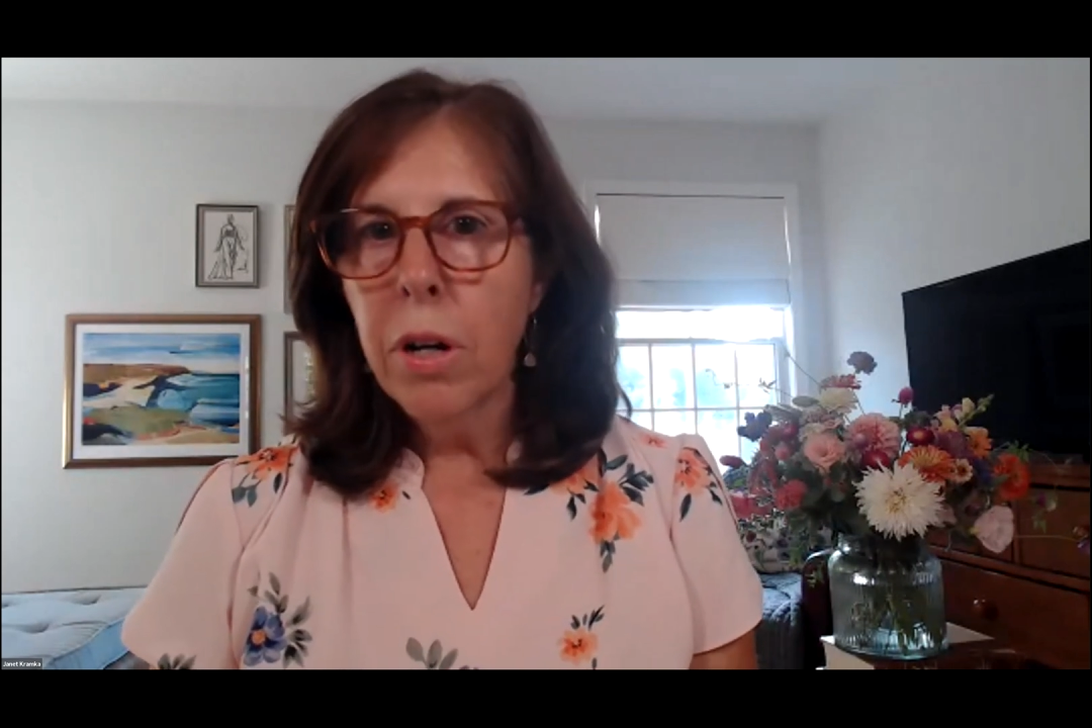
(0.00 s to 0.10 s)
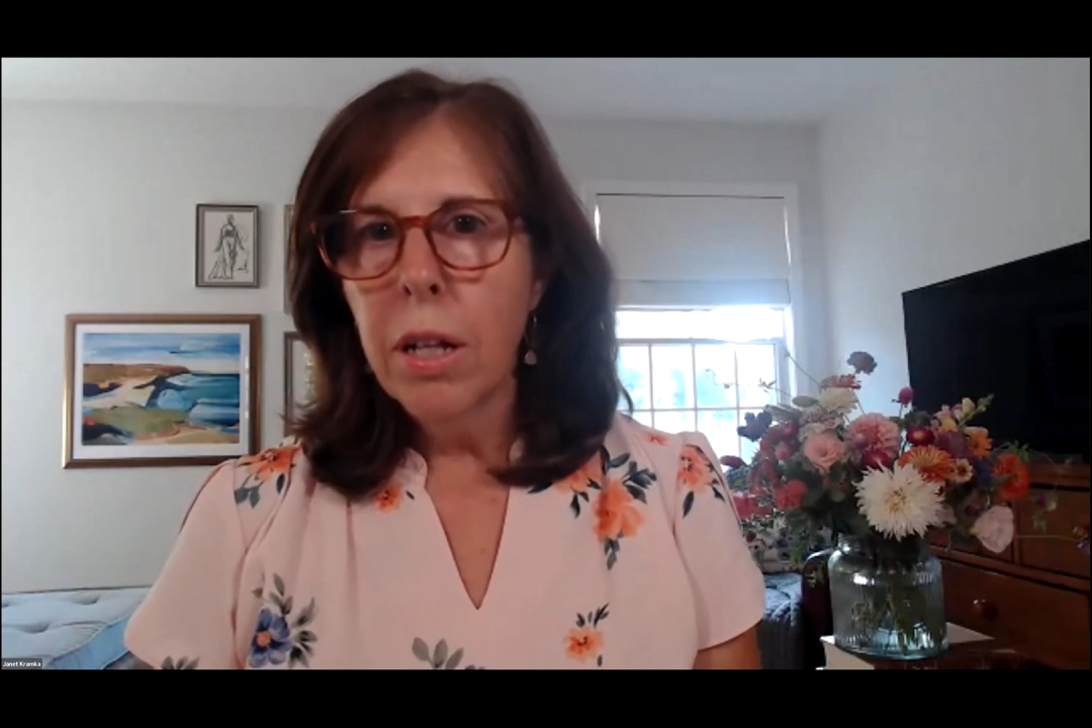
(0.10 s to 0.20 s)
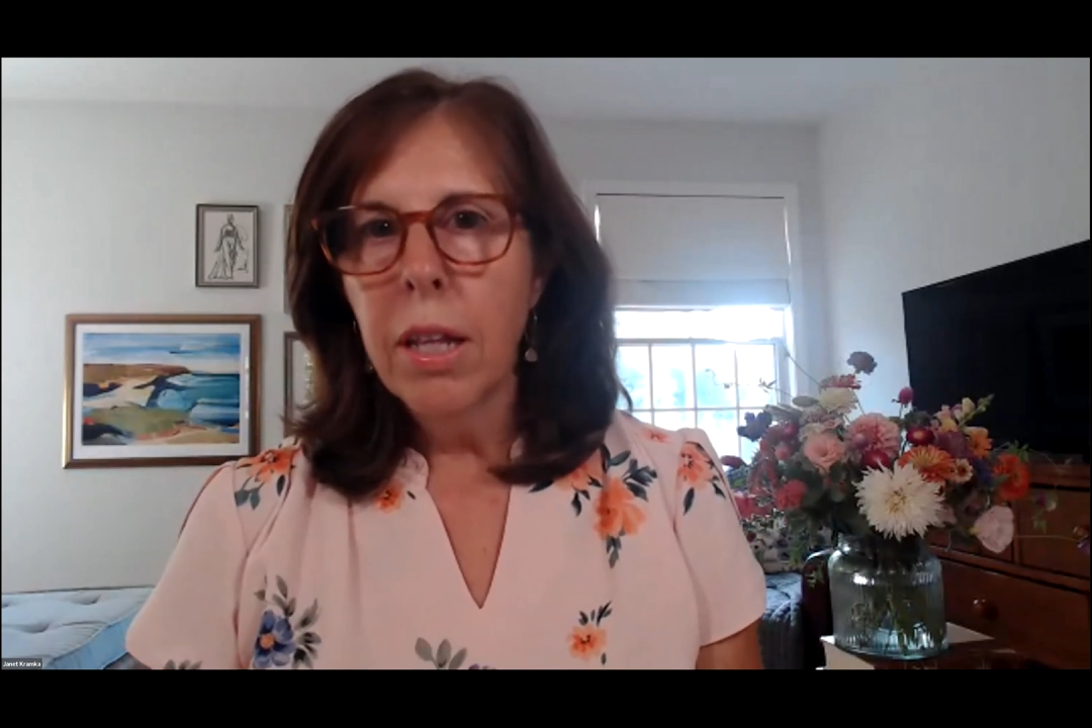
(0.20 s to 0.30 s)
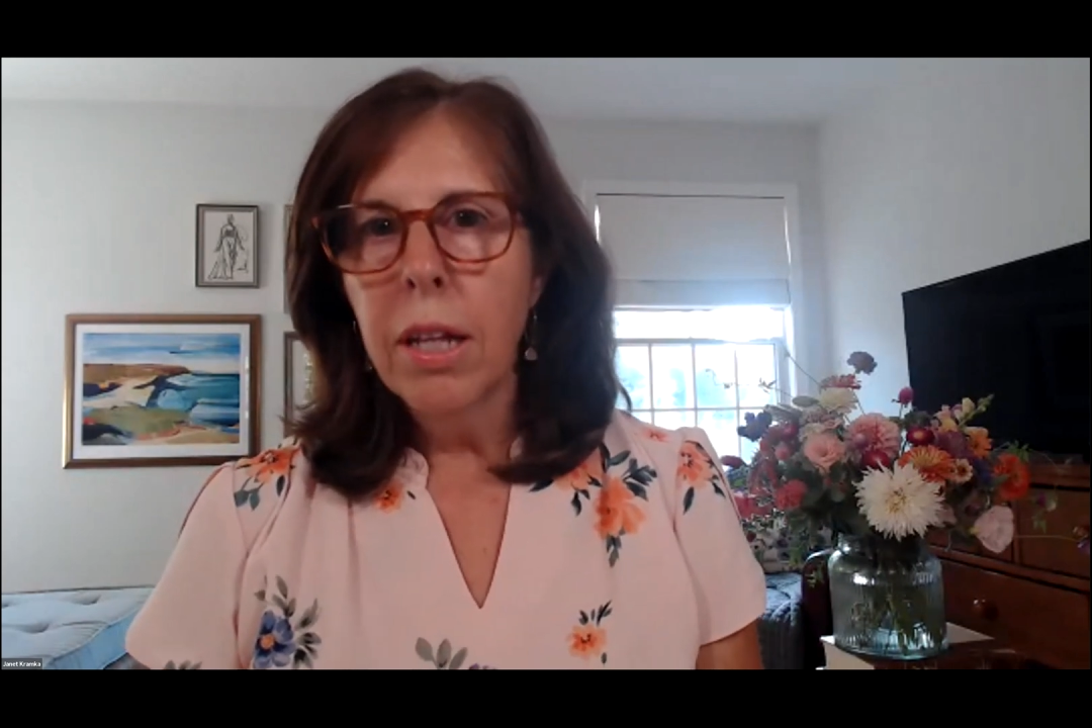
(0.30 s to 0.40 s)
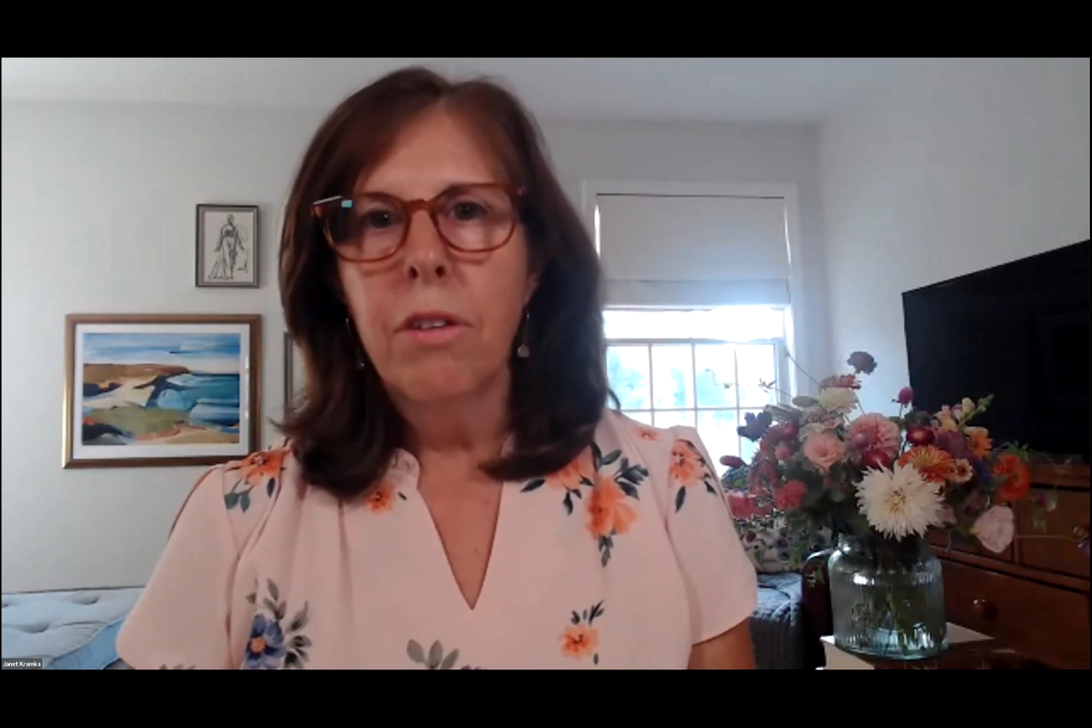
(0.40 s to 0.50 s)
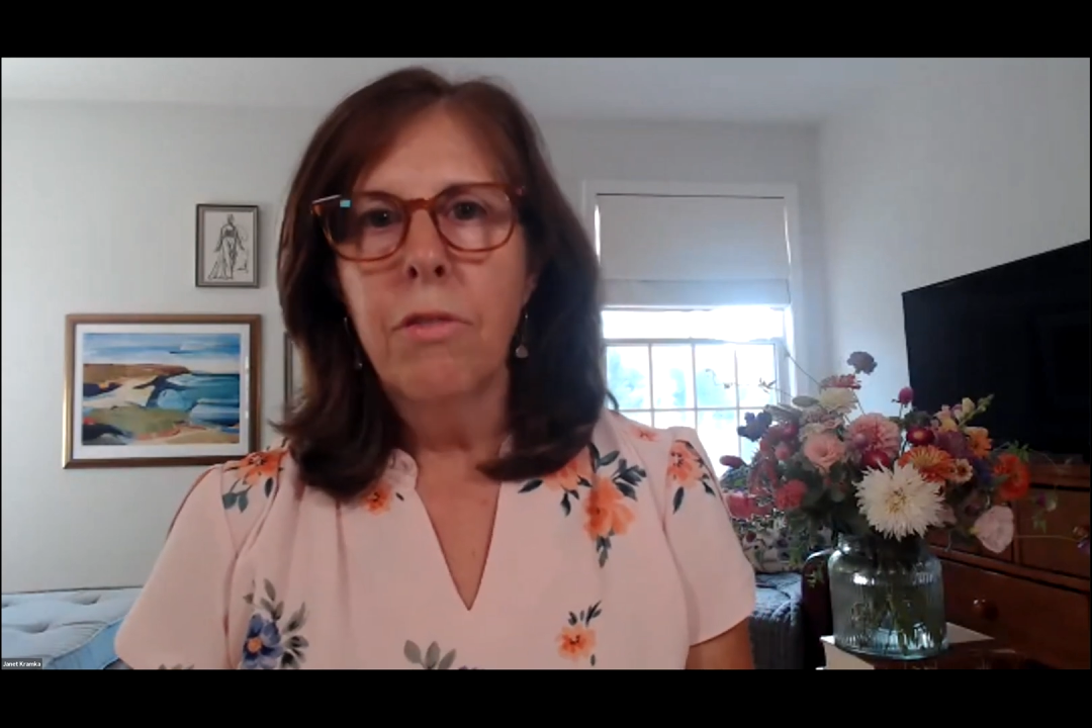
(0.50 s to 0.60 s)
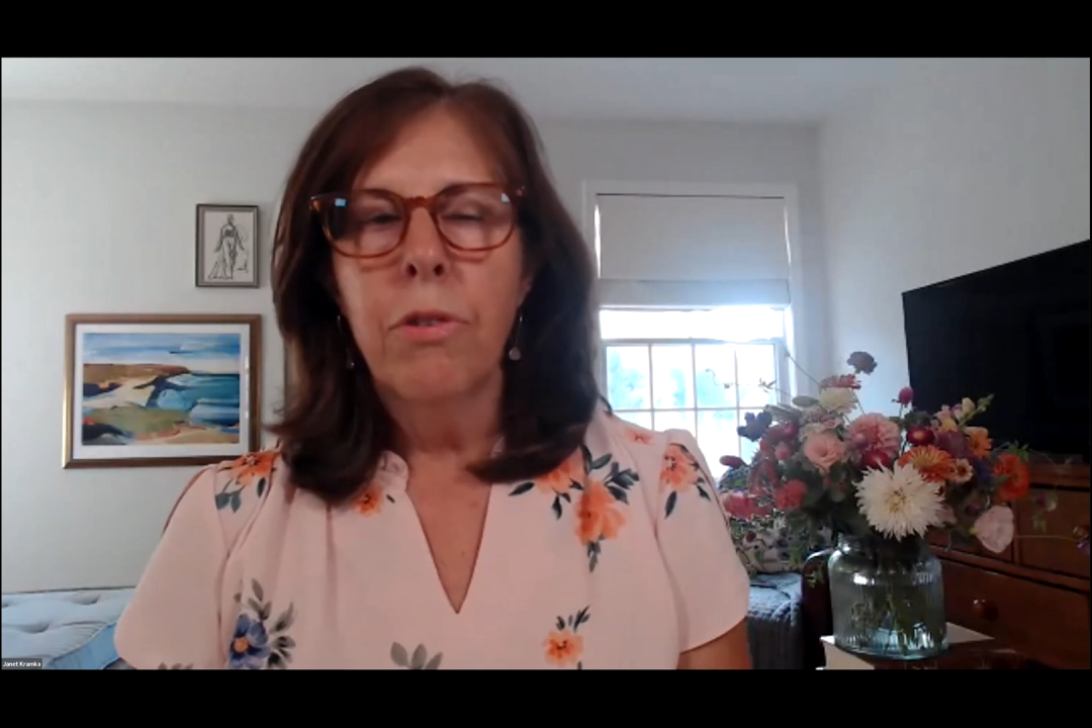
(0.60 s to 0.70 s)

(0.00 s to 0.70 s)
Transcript: Collective,